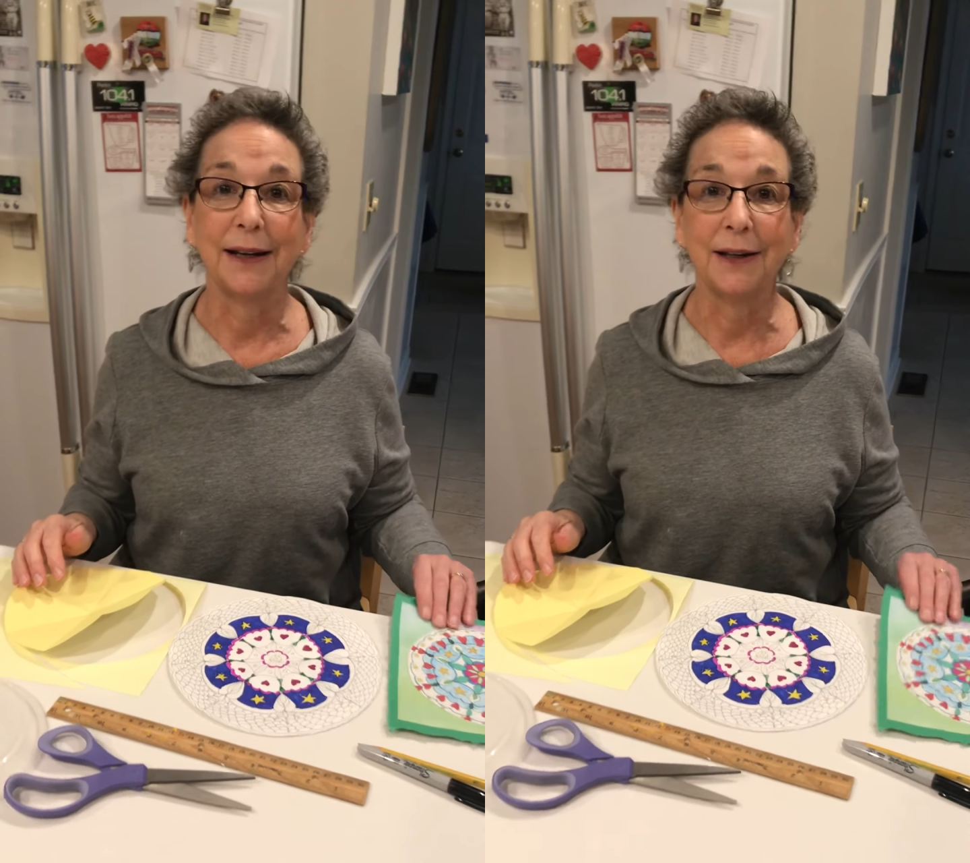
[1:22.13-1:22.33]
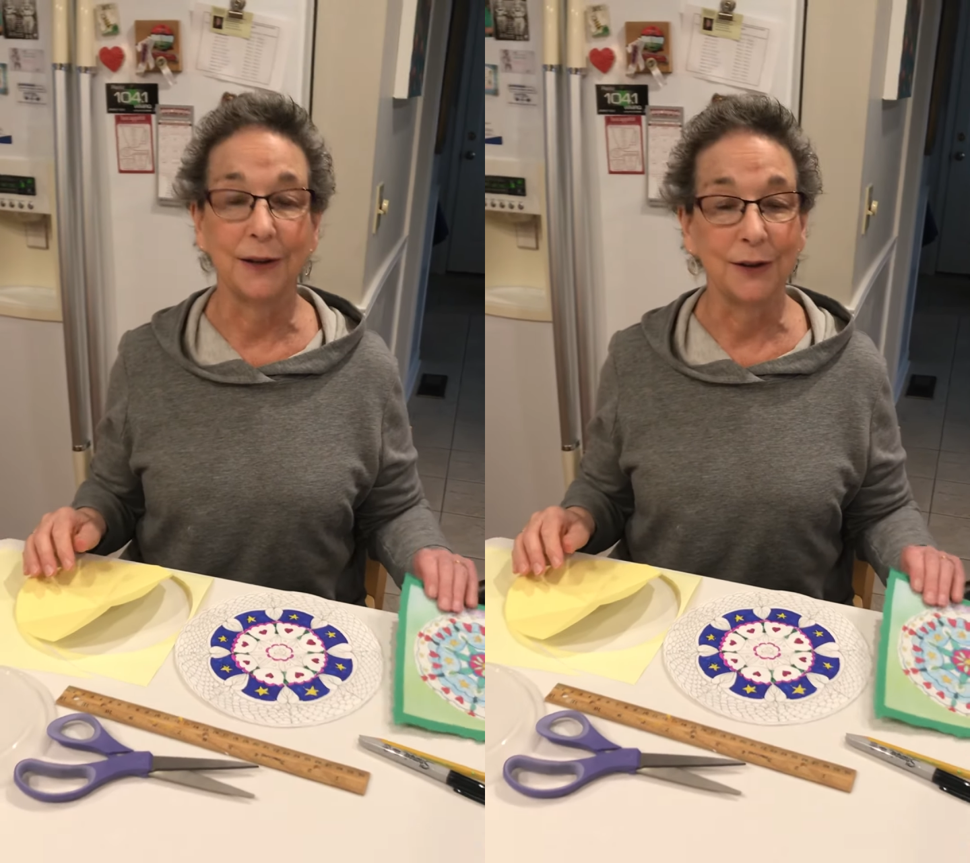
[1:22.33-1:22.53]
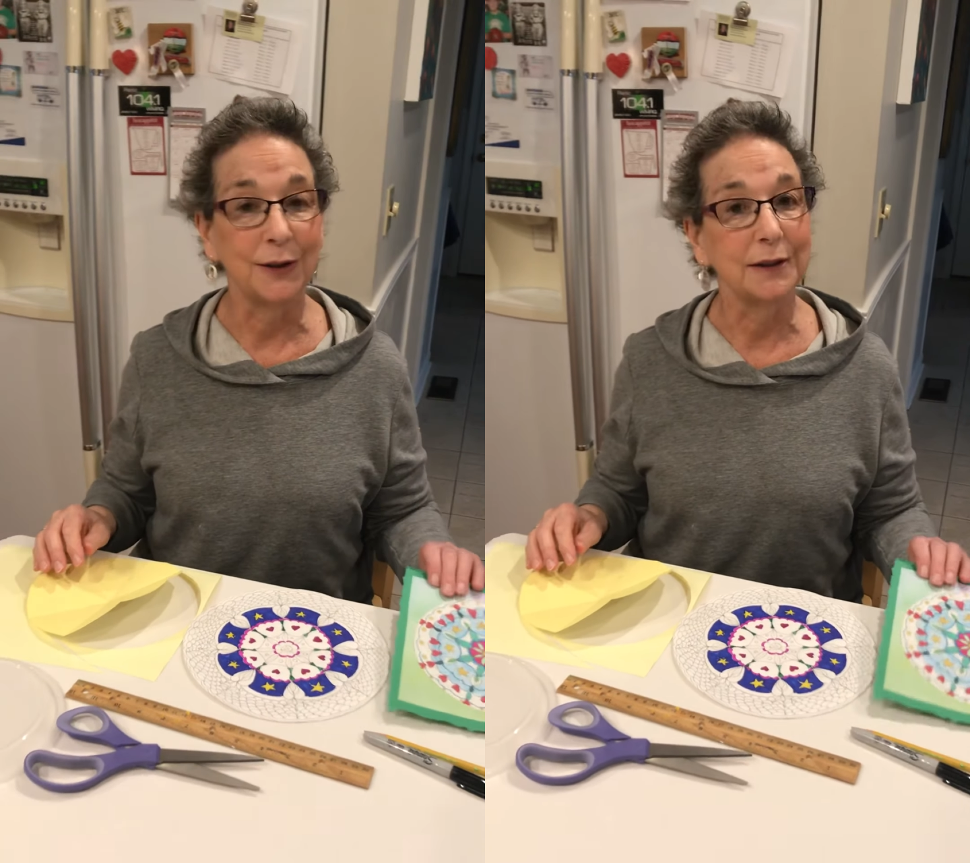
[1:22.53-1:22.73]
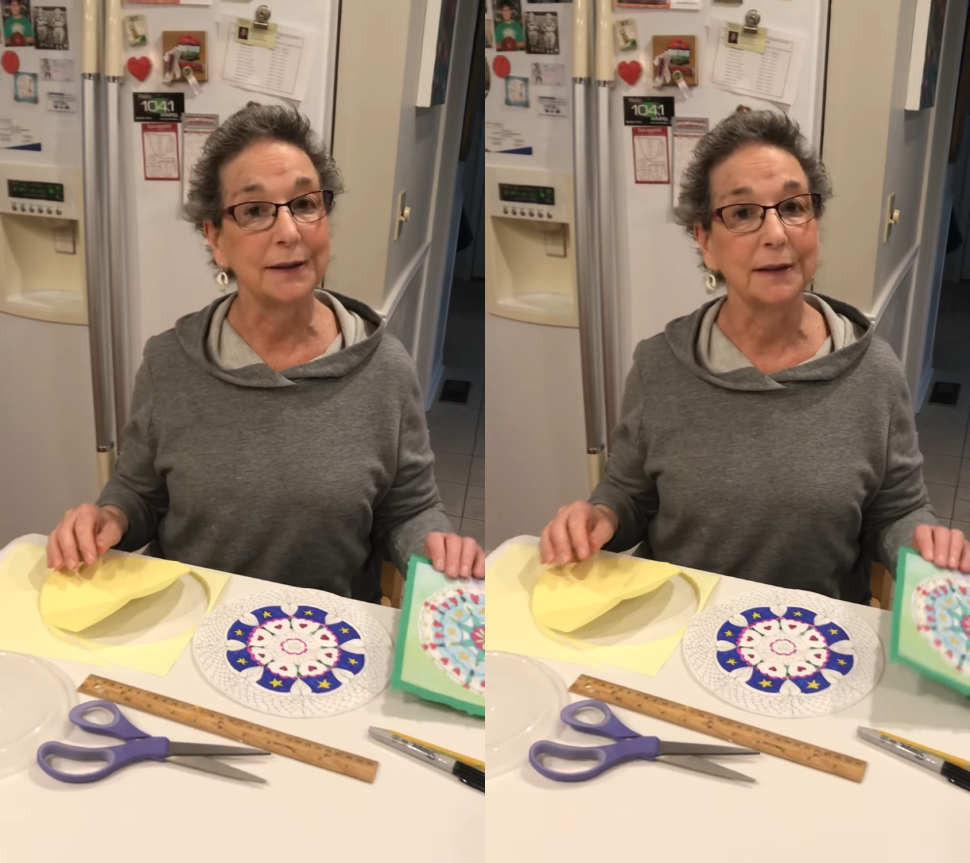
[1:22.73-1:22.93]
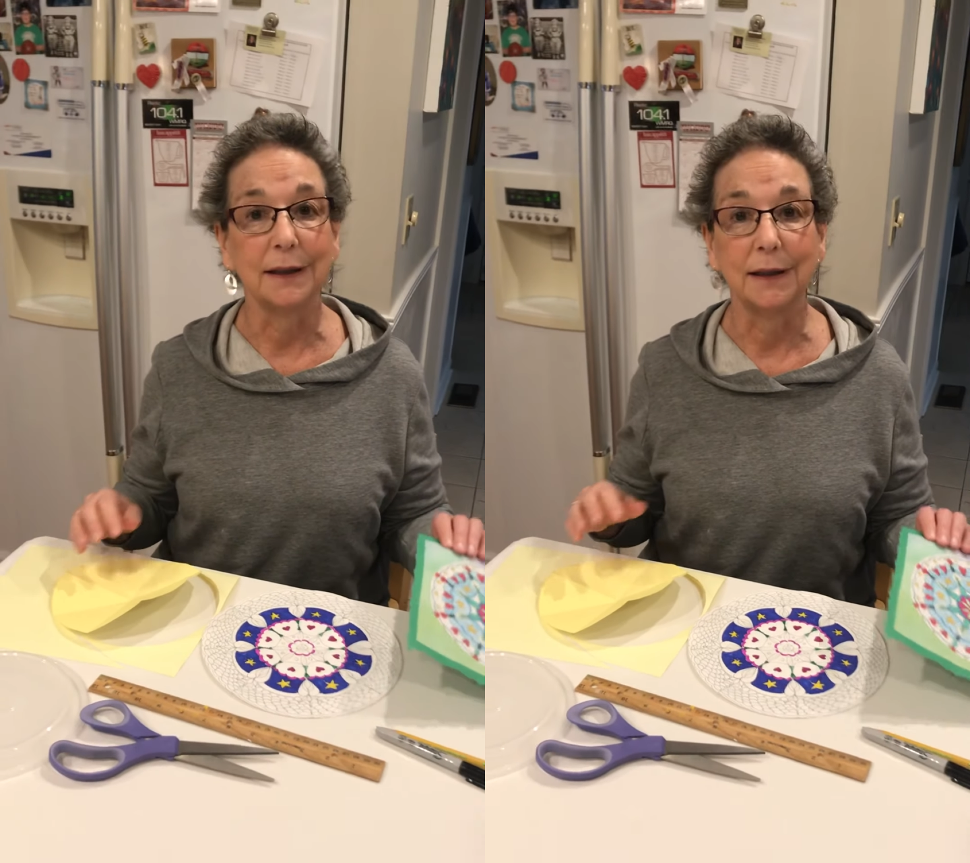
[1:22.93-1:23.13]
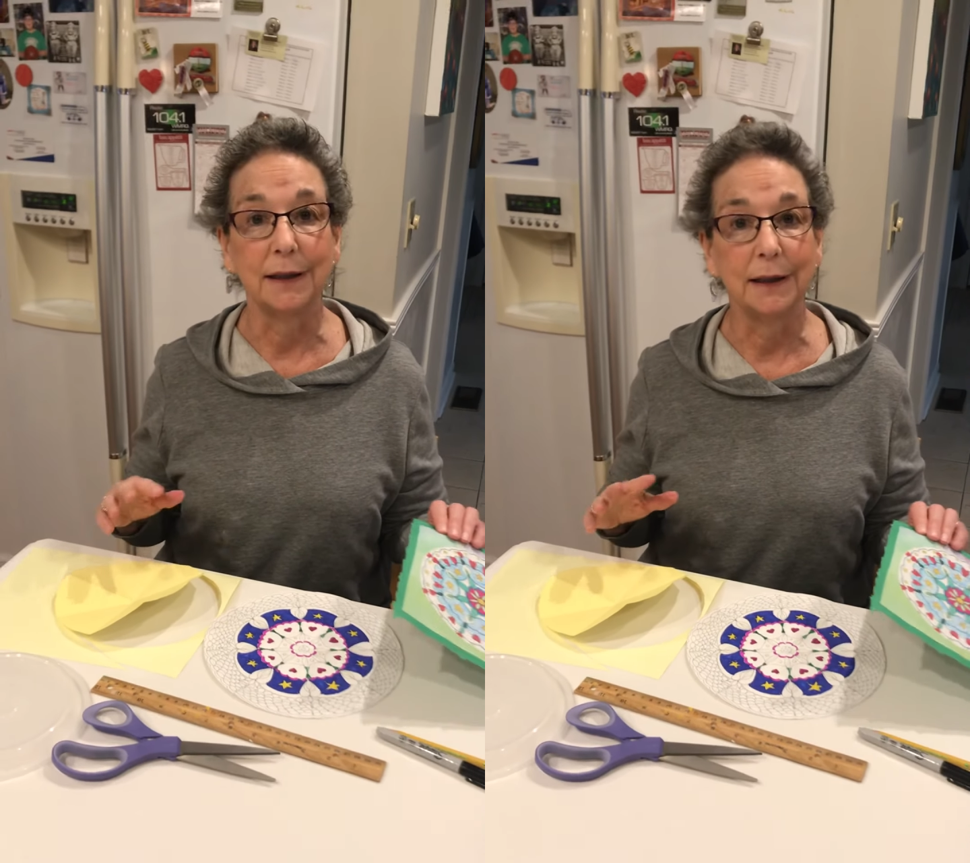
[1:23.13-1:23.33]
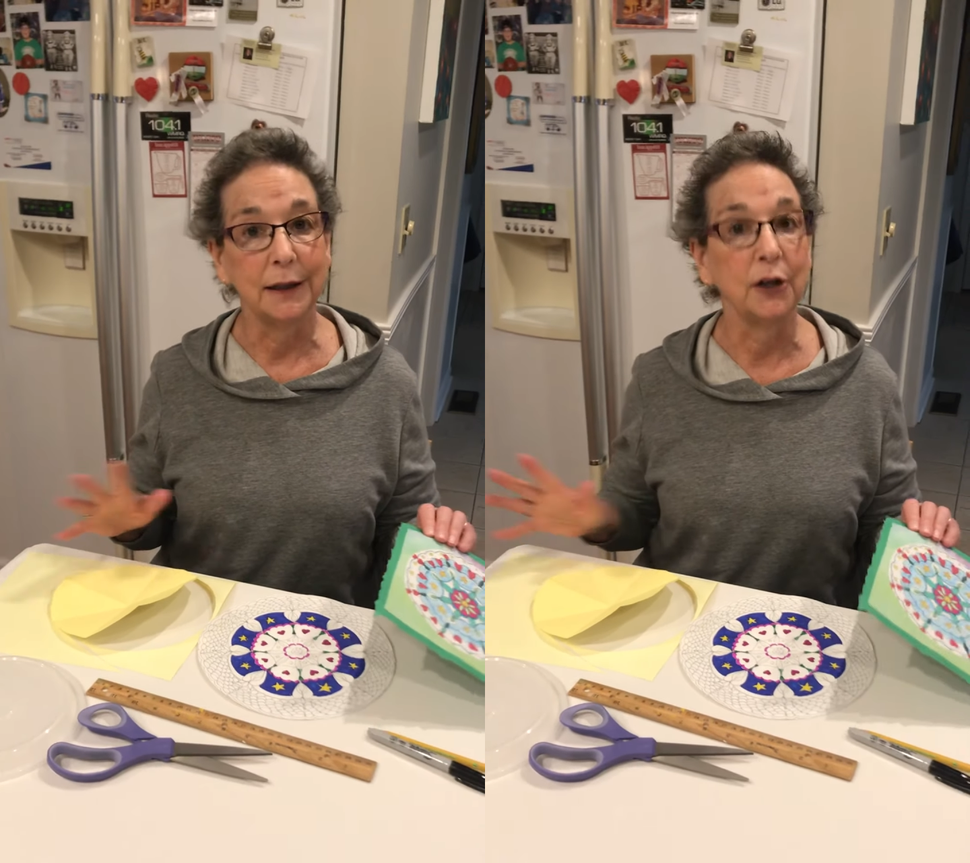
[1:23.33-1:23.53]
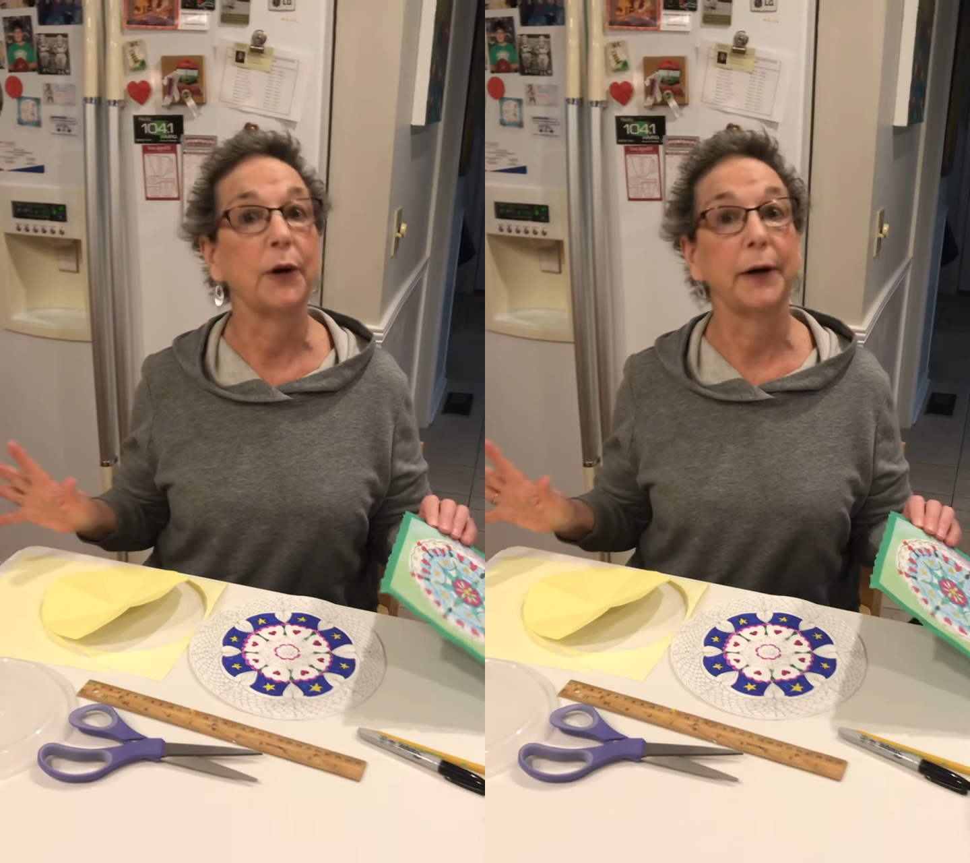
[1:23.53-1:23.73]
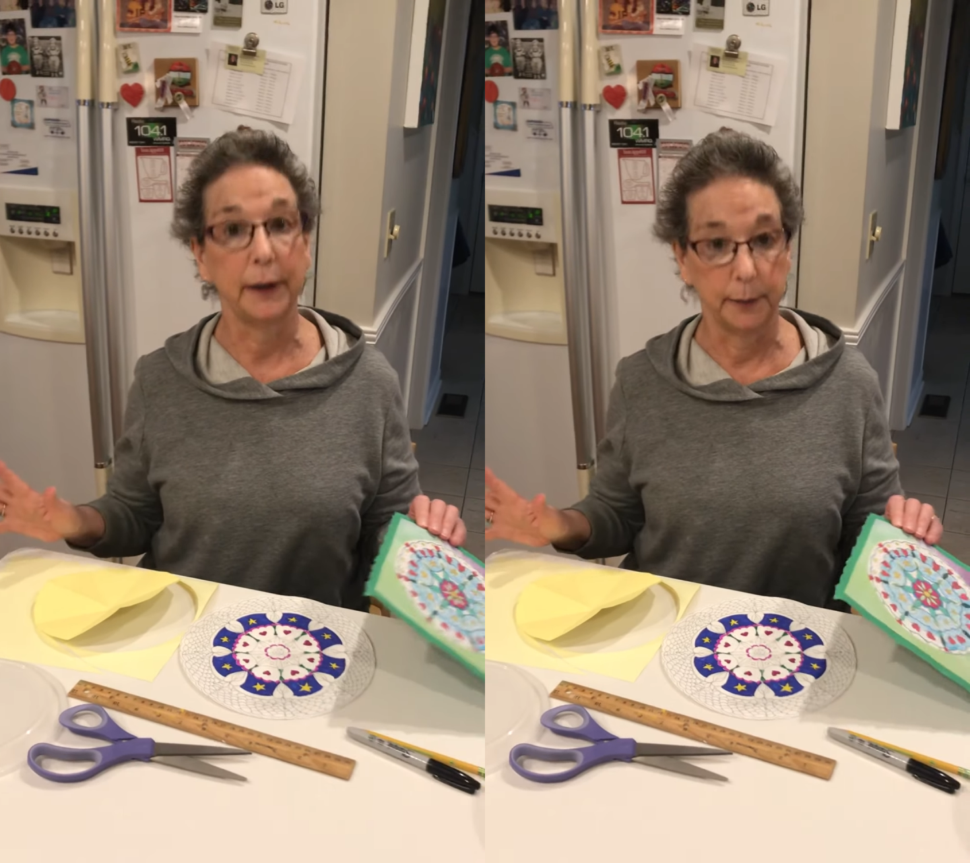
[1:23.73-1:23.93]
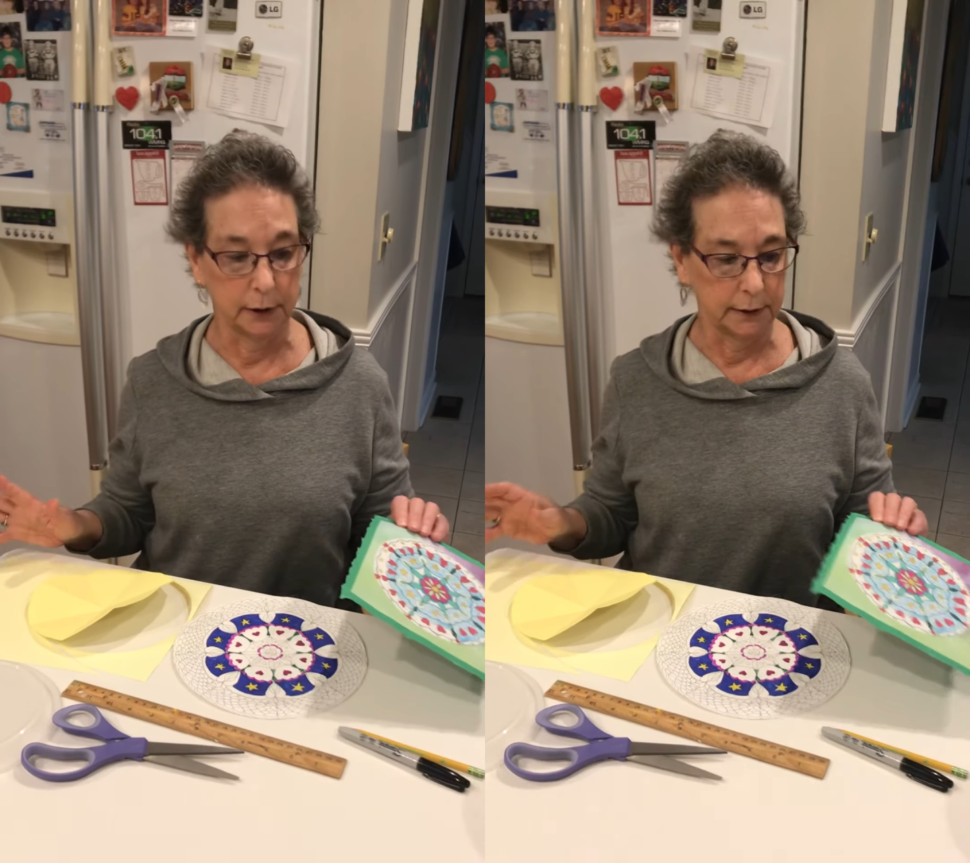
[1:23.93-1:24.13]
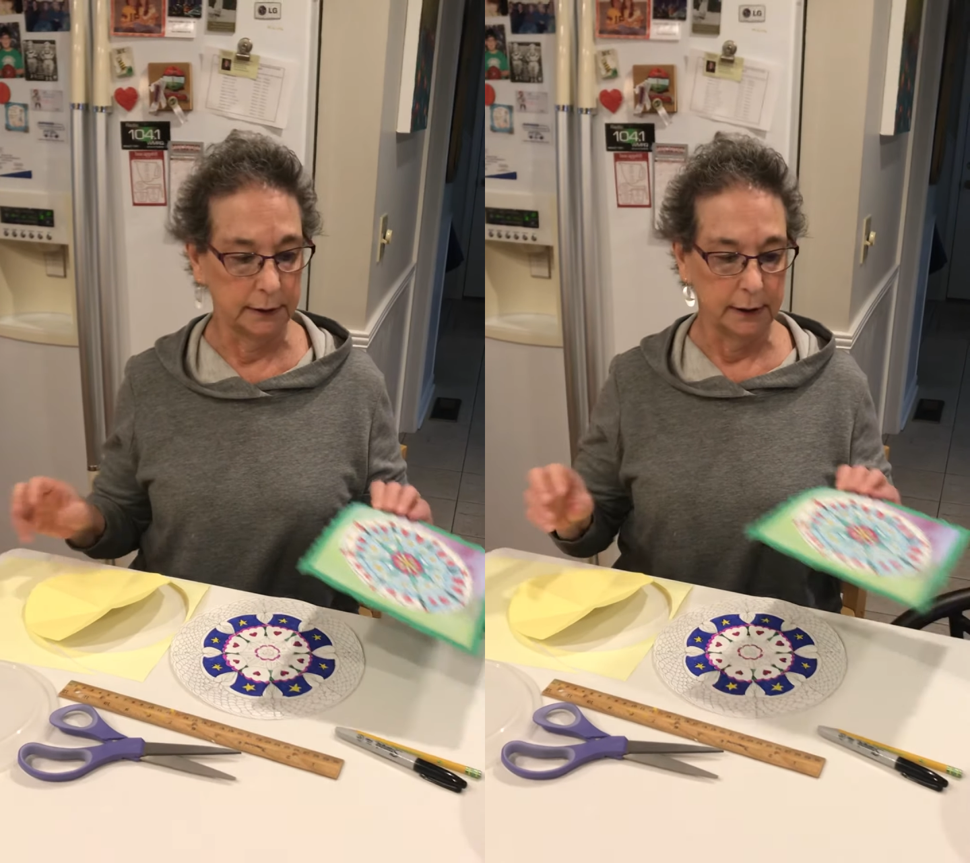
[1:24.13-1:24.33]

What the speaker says: it looks incredible.